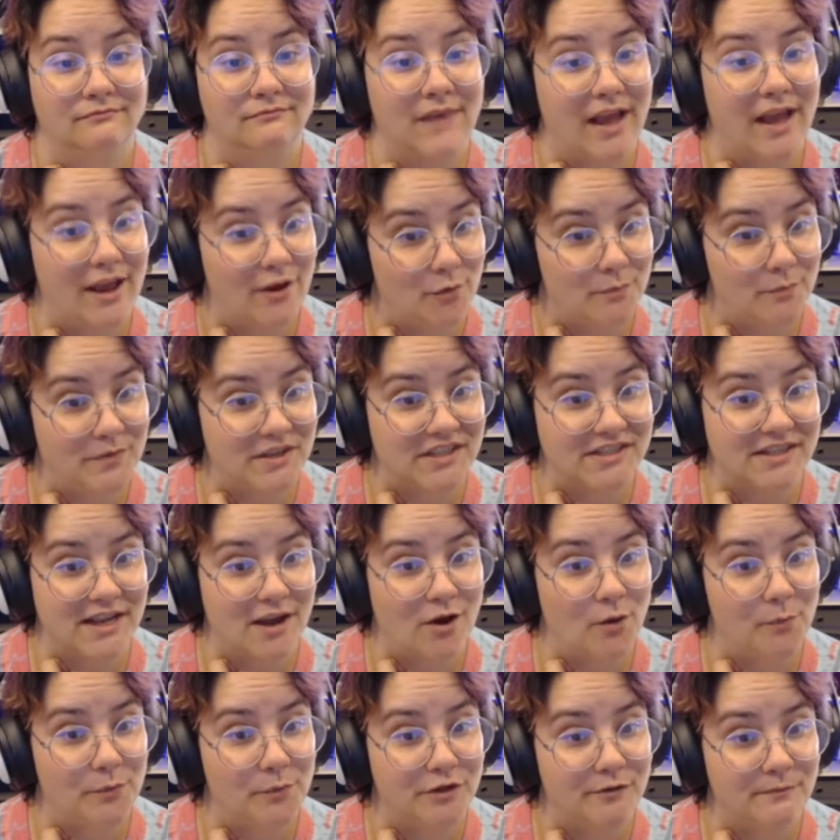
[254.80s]
I hope this
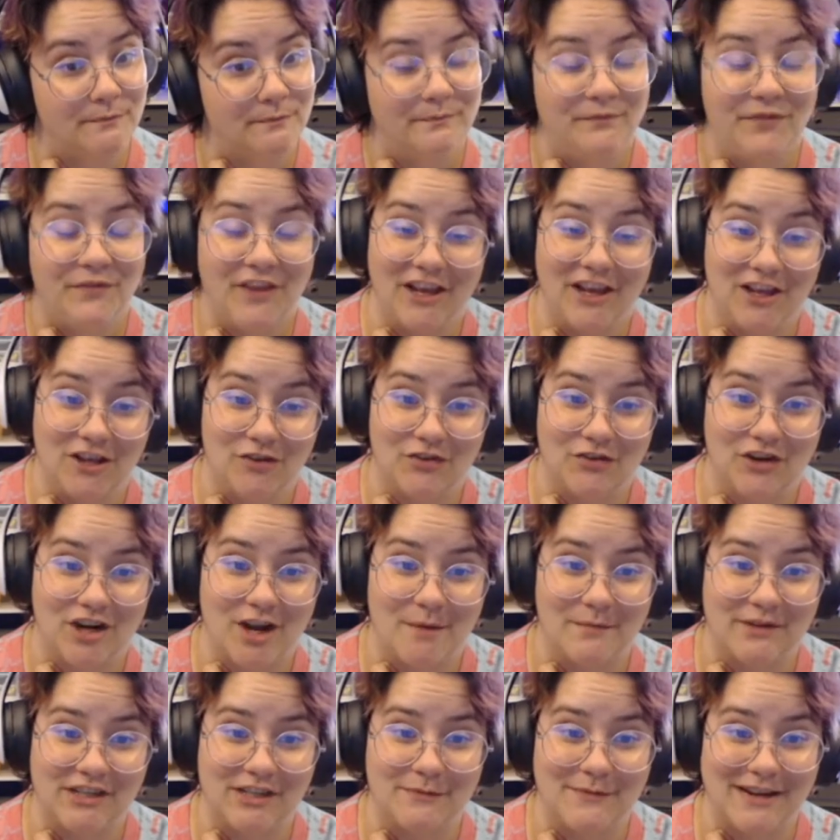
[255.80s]
helped. Thank you for
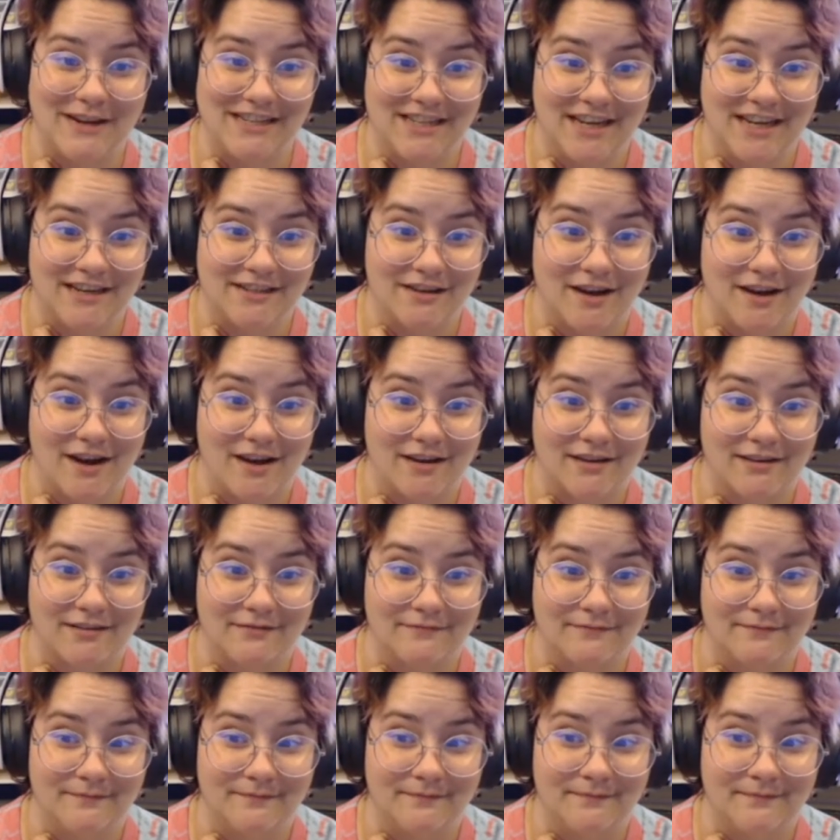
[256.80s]
coming to my TED Talk.
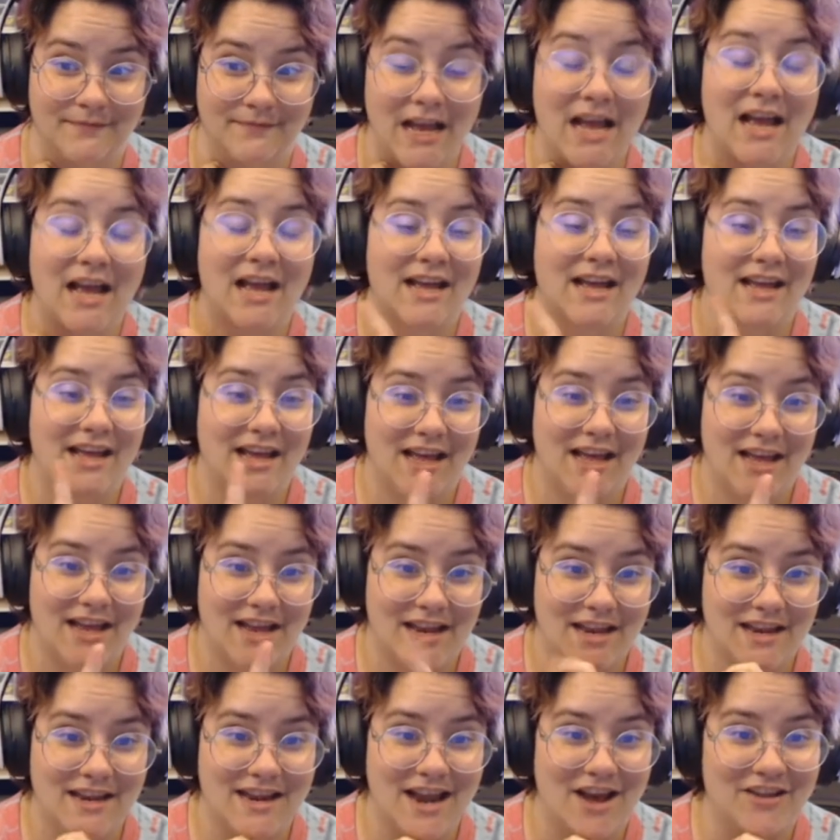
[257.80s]

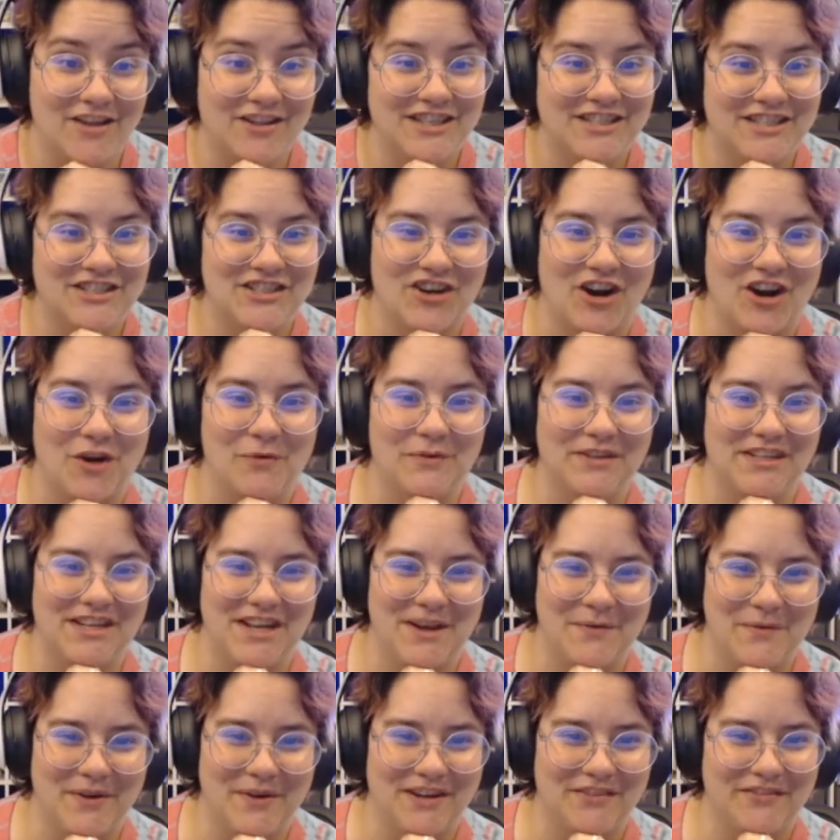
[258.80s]
Now let's start with
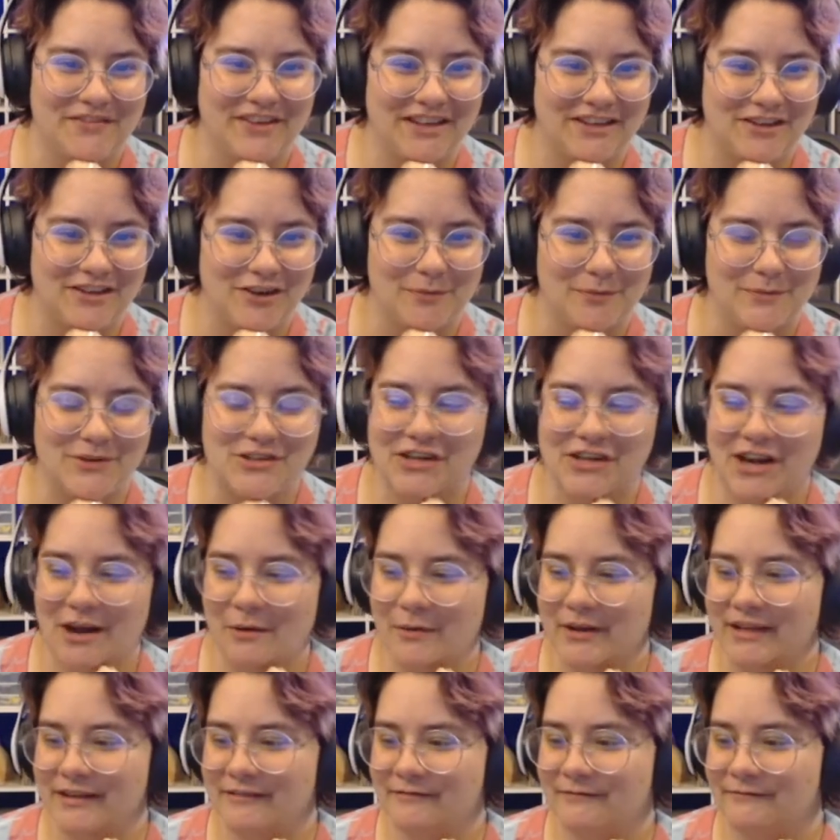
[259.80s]
day 1 of Inktober, shall
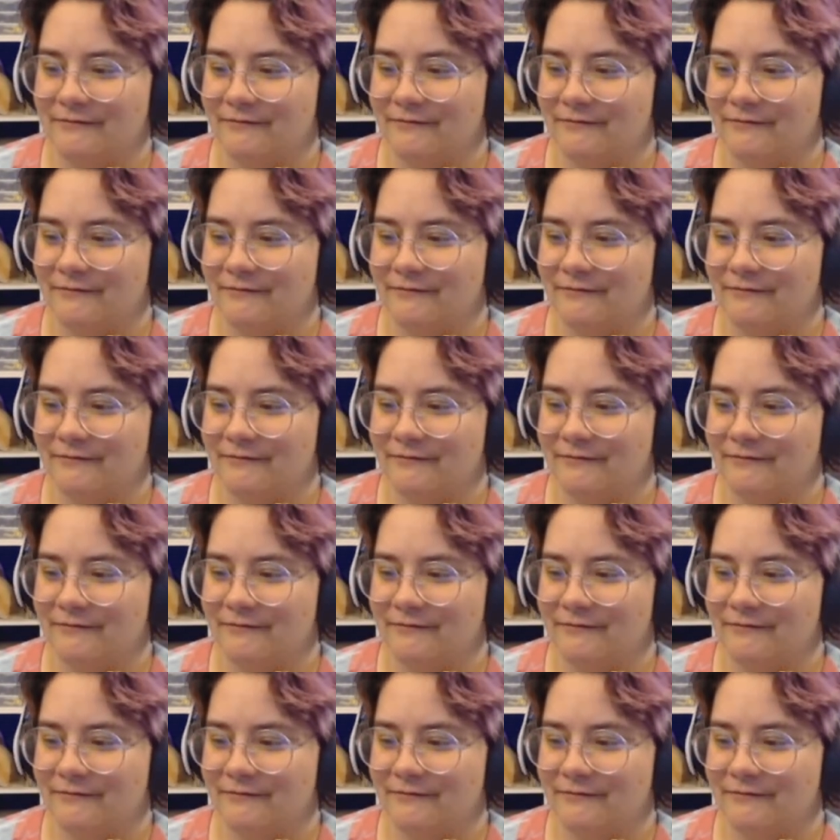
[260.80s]
we?